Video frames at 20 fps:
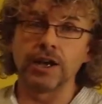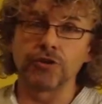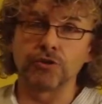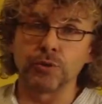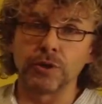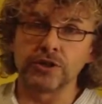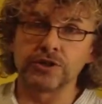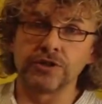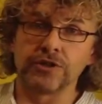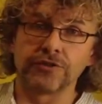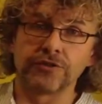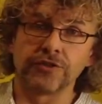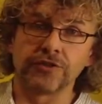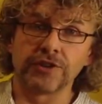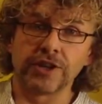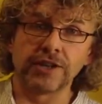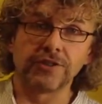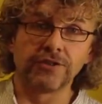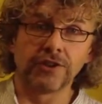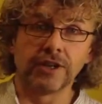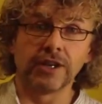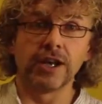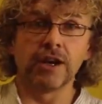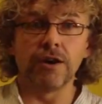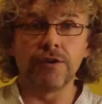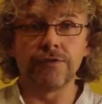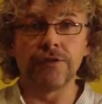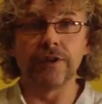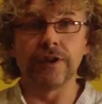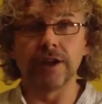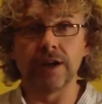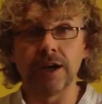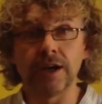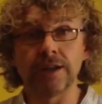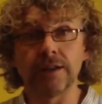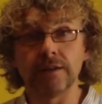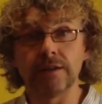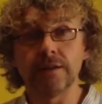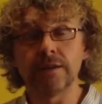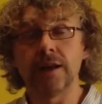a note on your light switches
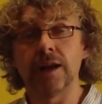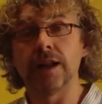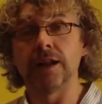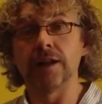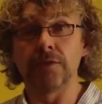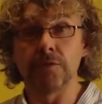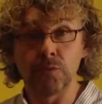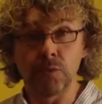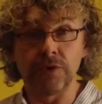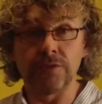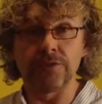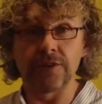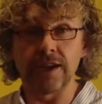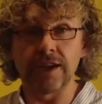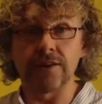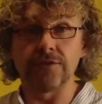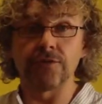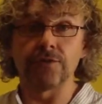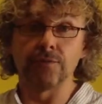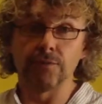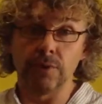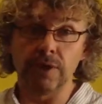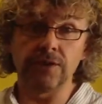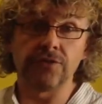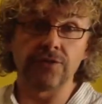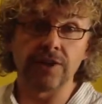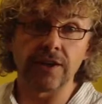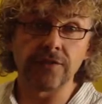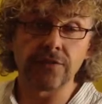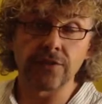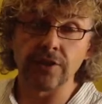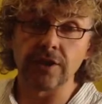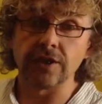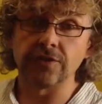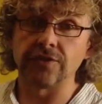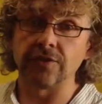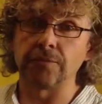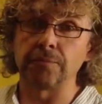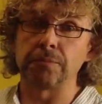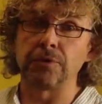to say turn it off at night. And we
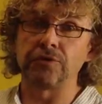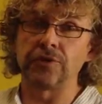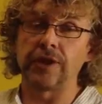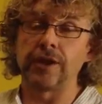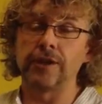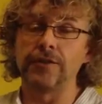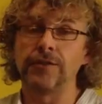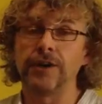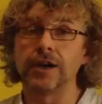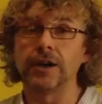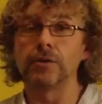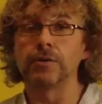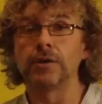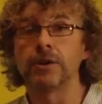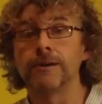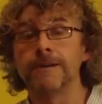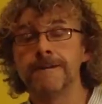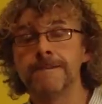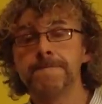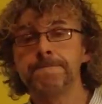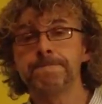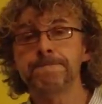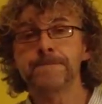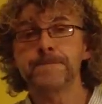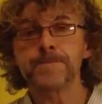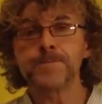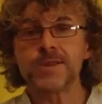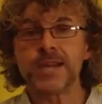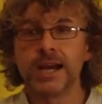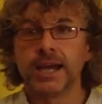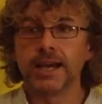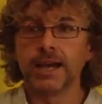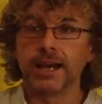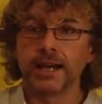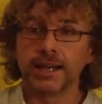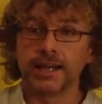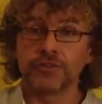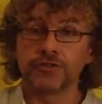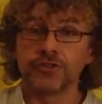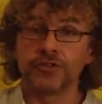save 37% of
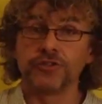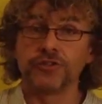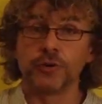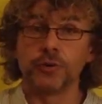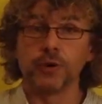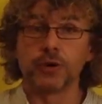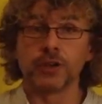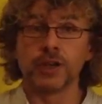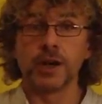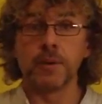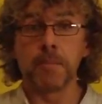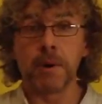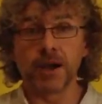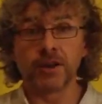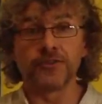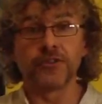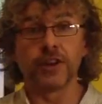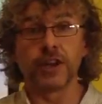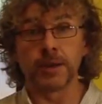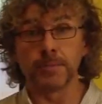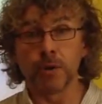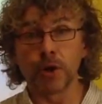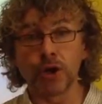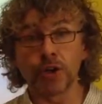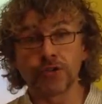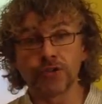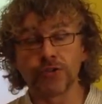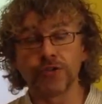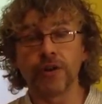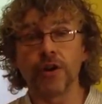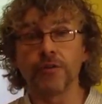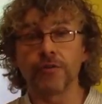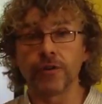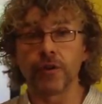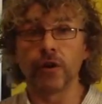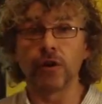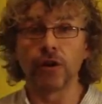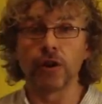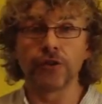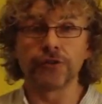our electricity 1 year
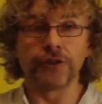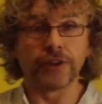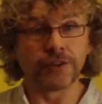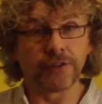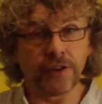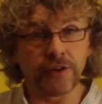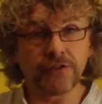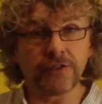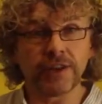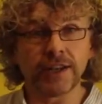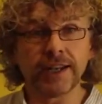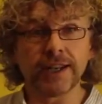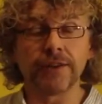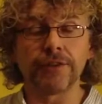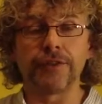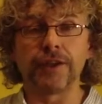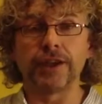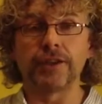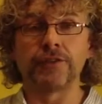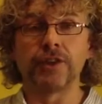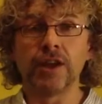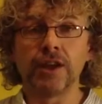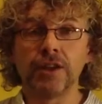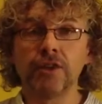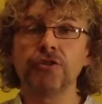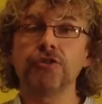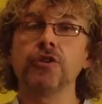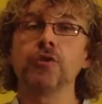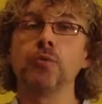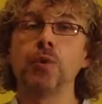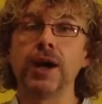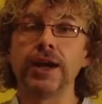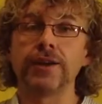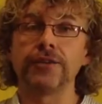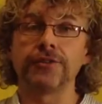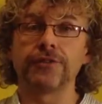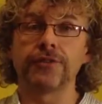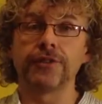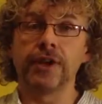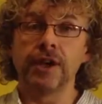by turning monitors off and all those things. Those are the
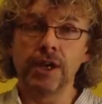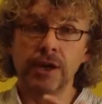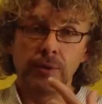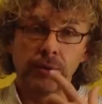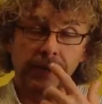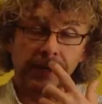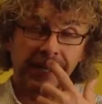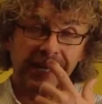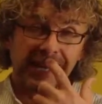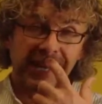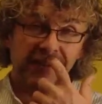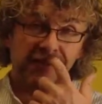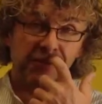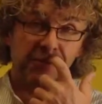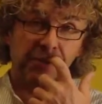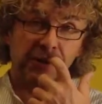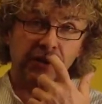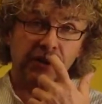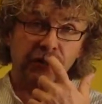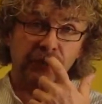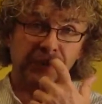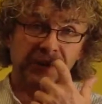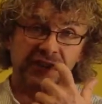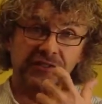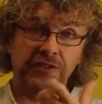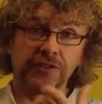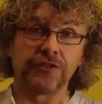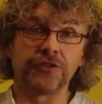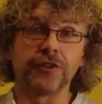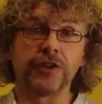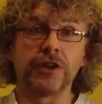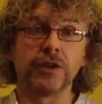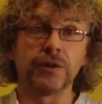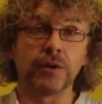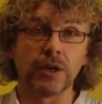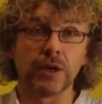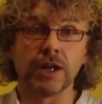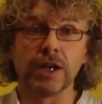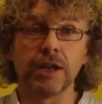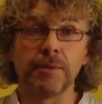little things, those are the waste within
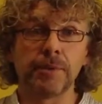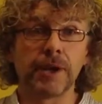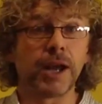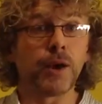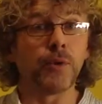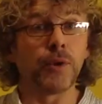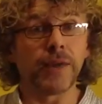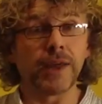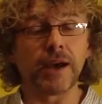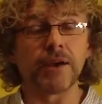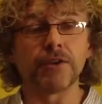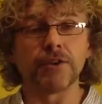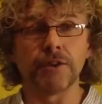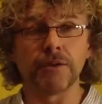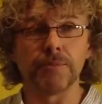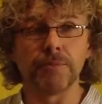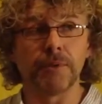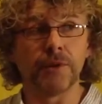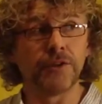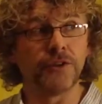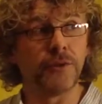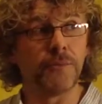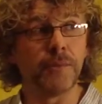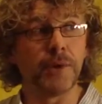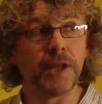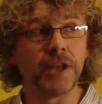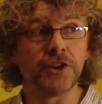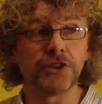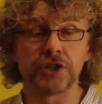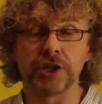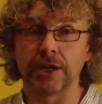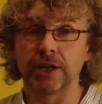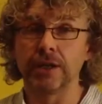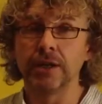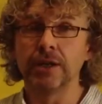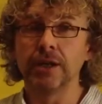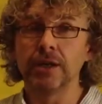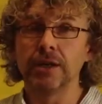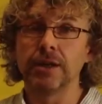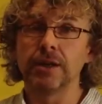everybody's business that you can eliminate without